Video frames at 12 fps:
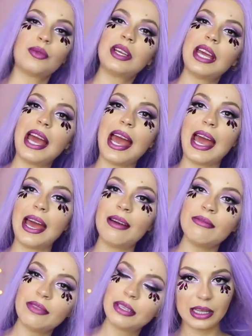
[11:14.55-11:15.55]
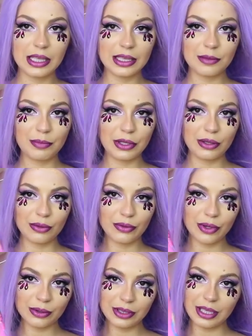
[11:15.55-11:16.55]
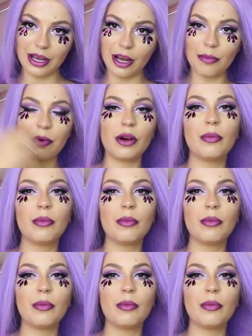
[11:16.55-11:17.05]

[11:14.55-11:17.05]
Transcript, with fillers: we have this beautiful top.